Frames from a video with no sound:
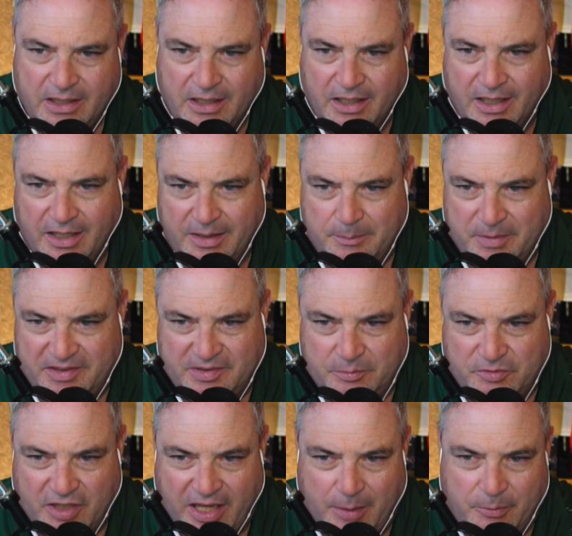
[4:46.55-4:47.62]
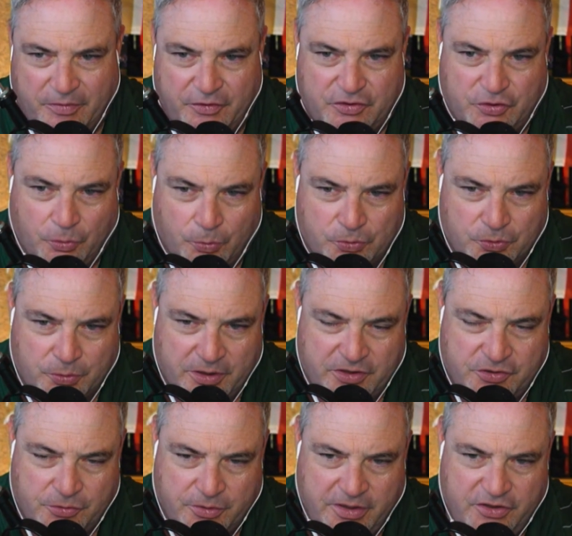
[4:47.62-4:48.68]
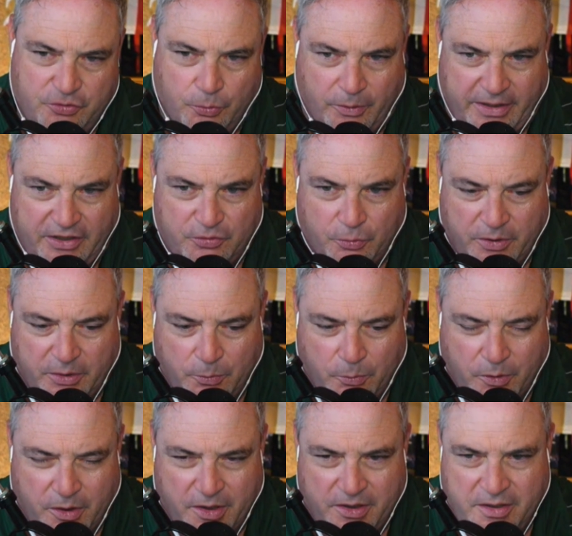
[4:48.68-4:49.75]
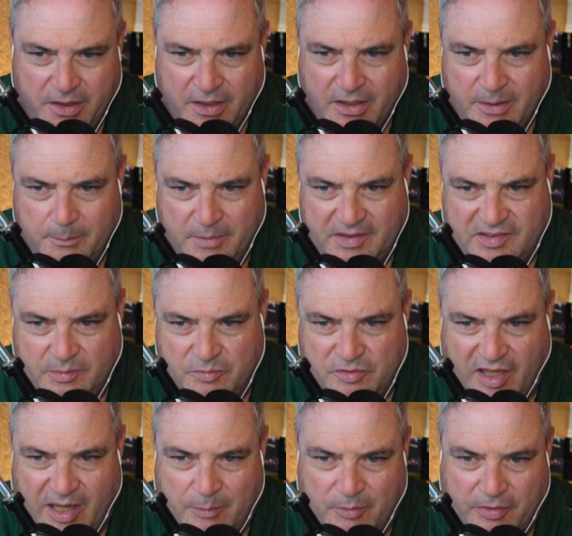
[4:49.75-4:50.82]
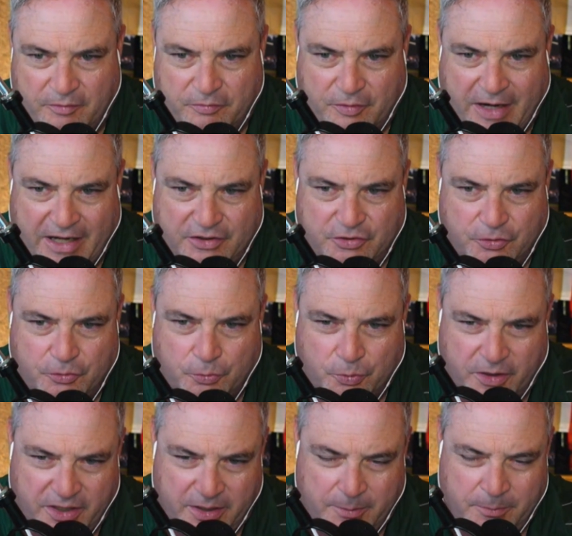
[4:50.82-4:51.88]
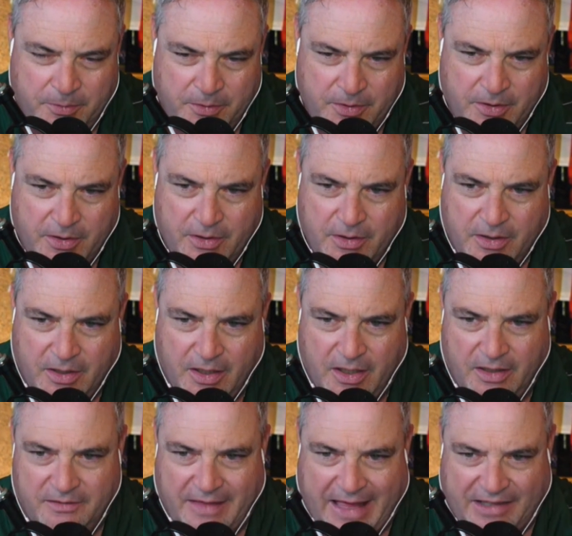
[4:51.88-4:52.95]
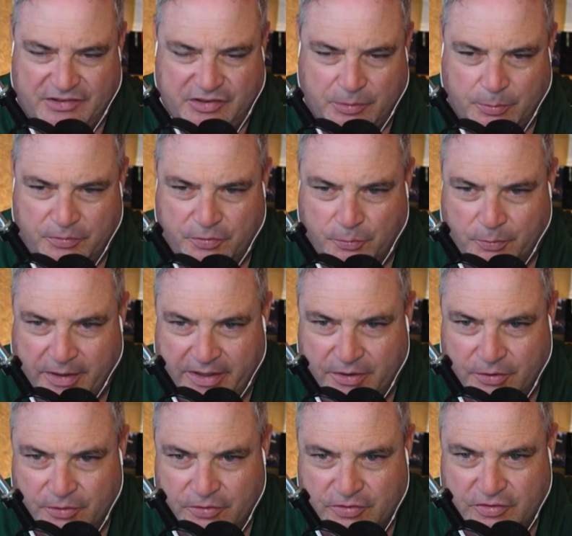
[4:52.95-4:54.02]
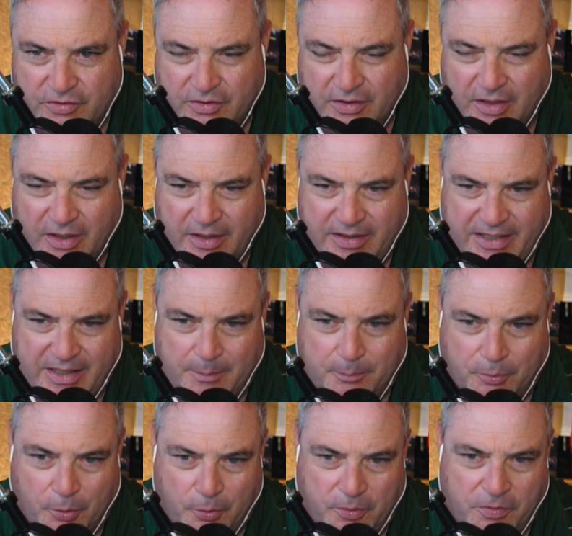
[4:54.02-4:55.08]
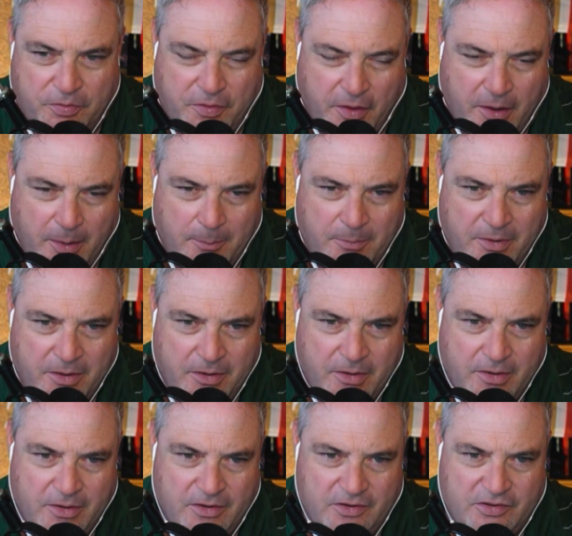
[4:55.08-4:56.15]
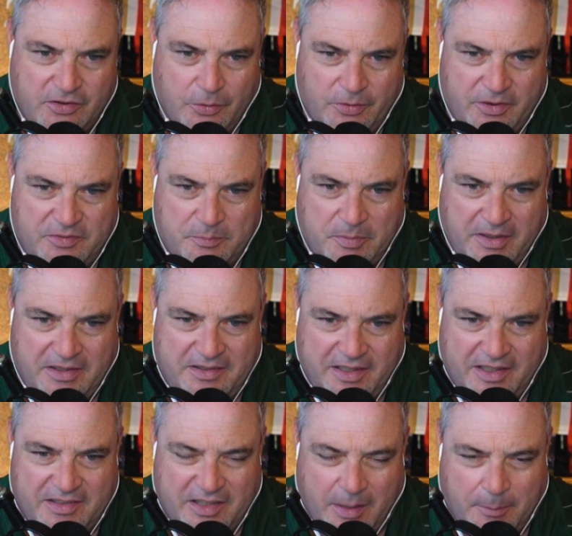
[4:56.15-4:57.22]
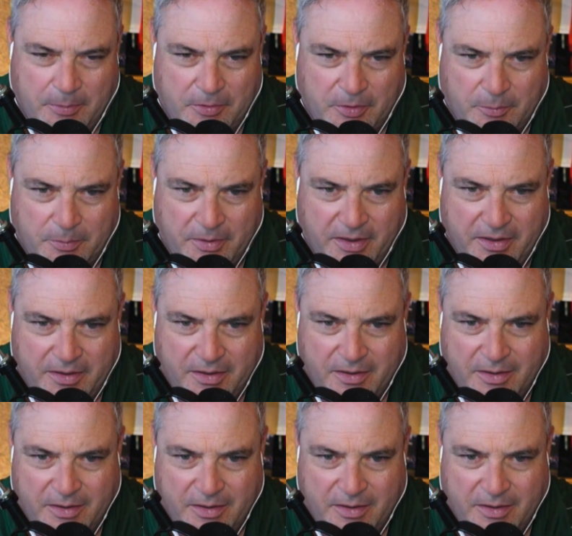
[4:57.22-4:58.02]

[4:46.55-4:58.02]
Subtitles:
He missed some time with a shoulder injury. 2021, missed some time with a fractured rib. Last year with the Raiders, he had a broken thumb. So he's been dinged up a little bit.